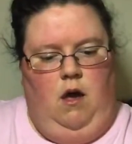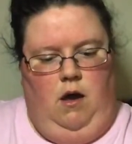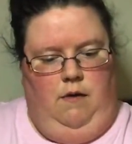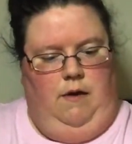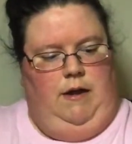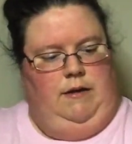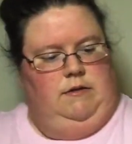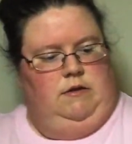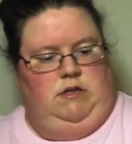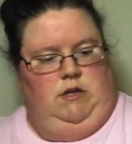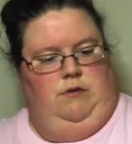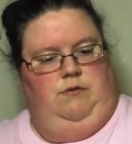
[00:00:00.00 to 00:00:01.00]
Alright,
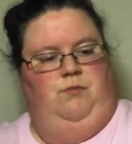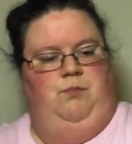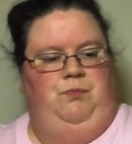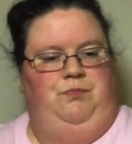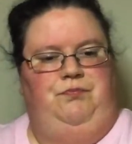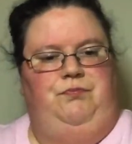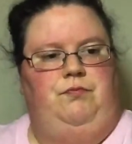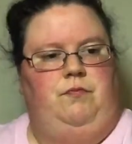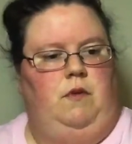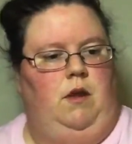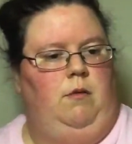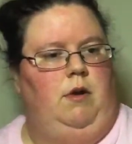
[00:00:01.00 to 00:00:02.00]
so
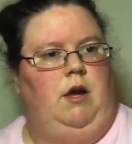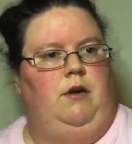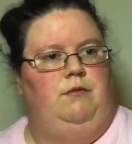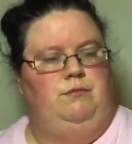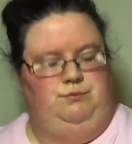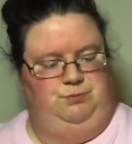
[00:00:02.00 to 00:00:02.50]
here we go.